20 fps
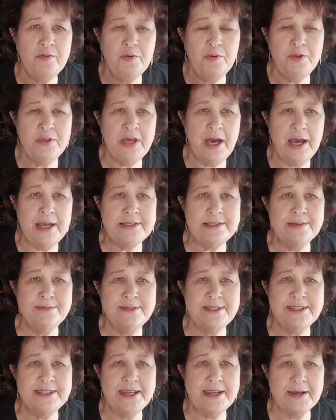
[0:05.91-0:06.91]
all the
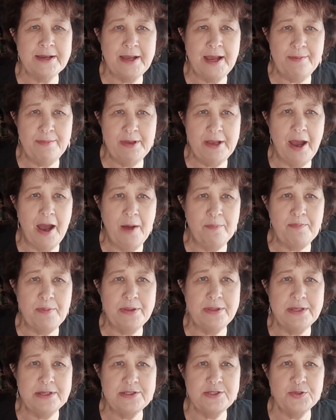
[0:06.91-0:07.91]
items that are coming up
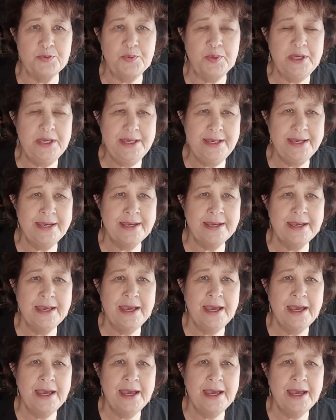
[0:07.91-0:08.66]
this week.